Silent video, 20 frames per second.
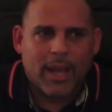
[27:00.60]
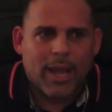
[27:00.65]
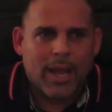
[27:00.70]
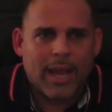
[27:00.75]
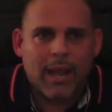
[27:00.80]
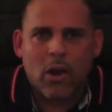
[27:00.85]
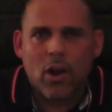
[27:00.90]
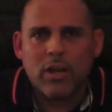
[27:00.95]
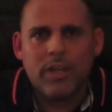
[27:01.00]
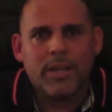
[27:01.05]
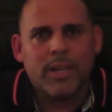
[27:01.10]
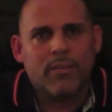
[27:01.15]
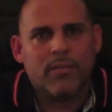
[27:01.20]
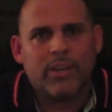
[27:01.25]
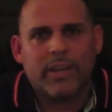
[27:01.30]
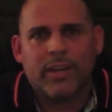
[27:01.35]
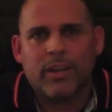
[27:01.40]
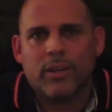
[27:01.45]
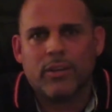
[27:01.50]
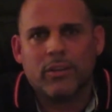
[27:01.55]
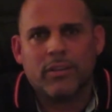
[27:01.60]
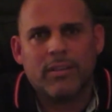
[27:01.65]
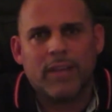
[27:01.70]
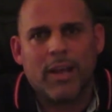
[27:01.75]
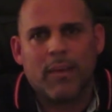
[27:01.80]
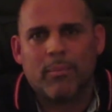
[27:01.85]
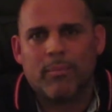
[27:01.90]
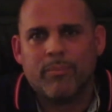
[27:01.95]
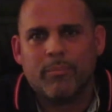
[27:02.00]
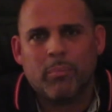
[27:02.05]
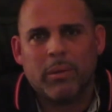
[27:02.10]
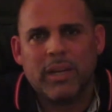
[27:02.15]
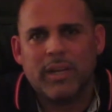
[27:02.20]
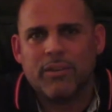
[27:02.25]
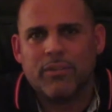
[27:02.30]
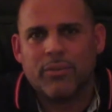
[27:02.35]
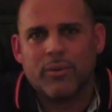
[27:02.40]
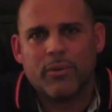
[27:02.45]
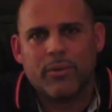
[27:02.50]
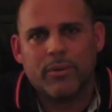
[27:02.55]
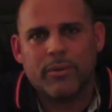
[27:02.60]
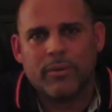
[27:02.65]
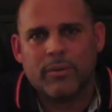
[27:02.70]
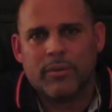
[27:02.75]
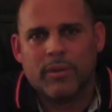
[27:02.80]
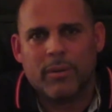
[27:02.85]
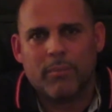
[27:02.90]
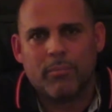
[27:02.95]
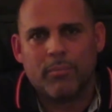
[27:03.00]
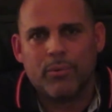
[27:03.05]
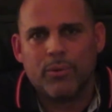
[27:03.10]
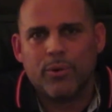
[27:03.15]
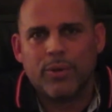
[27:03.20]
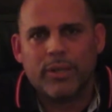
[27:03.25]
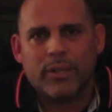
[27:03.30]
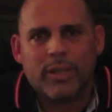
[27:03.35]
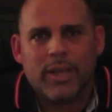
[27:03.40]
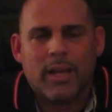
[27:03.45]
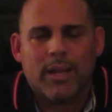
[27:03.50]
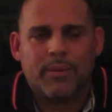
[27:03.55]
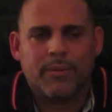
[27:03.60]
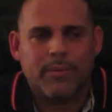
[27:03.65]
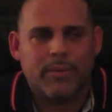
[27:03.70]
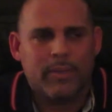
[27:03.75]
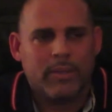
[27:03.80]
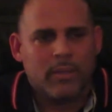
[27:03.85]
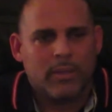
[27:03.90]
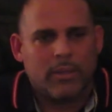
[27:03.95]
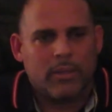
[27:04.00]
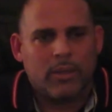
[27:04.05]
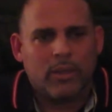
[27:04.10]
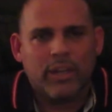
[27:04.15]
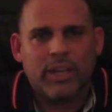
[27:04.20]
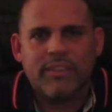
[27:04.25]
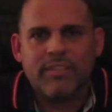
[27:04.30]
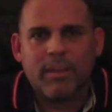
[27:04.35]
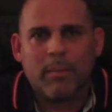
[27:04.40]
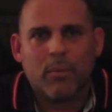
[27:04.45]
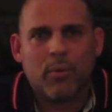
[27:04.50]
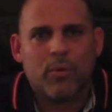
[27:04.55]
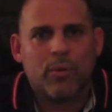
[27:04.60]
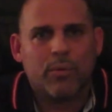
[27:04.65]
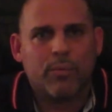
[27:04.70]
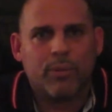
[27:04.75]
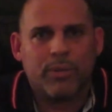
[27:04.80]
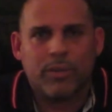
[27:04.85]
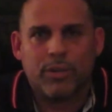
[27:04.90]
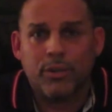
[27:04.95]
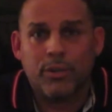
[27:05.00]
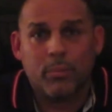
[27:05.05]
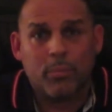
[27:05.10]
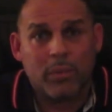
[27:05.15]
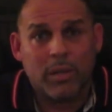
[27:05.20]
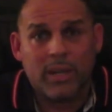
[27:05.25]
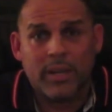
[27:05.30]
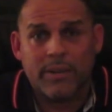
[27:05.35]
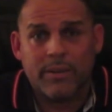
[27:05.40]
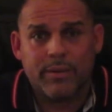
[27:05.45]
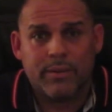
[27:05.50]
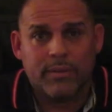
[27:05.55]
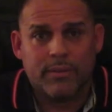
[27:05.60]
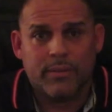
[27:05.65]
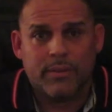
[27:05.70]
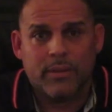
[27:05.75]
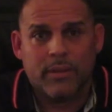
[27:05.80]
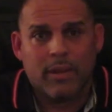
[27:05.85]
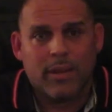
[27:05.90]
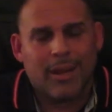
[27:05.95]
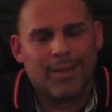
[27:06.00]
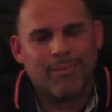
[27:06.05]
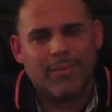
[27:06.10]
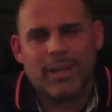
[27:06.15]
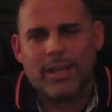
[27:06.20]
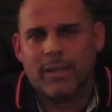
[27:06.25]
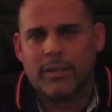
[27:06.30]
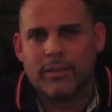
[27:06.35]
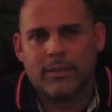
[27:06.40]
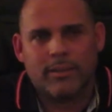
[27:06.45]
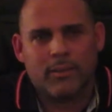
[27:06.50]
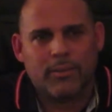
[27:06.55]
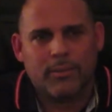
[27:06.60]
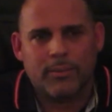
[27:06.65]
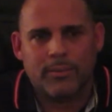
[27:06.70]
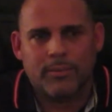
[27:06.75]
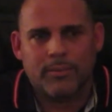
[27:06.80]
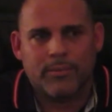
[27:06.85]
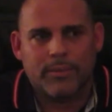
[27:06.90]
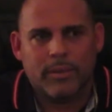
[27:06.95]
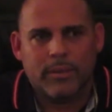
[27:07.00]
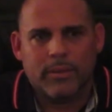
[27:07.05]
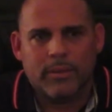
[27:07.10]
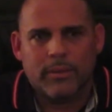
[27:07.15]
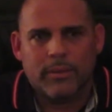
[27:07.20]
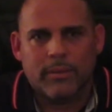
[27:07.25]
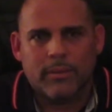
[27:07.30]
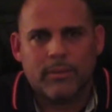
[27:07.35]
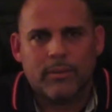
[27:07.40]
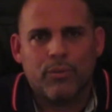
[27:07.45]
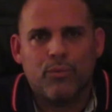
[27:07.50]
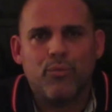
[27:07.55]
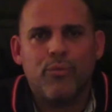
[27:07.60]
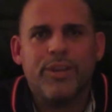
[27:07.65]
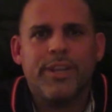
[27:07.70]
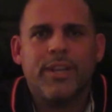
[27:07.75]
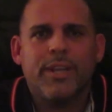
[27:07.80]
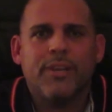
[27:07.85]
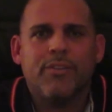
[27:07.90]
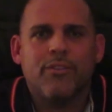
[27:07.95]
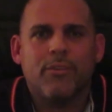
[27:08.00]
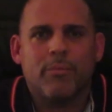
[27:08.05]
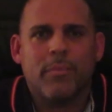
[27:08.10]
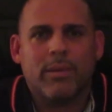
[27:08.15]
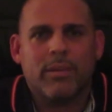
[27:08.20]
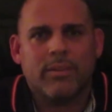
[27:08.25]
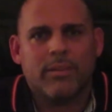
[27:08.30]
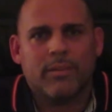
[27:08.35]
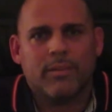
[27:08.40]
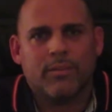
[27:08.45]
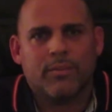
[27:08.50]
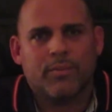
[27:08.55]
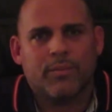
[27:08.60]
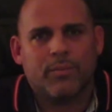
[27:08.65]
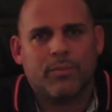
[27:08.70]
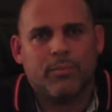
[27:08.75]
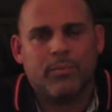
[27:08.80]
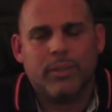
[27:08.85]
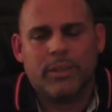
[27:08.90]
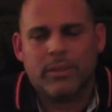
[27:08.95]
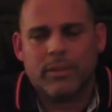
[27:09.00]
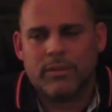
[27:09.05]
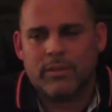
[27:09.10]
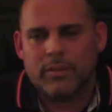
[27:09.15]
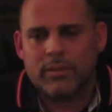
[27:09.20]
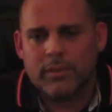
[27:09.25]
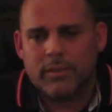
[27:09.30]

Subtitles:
I hardly never get on the top player's court. I'm broken down. Unless I'm going with a good player, I'm not going to go and re-injure myself because...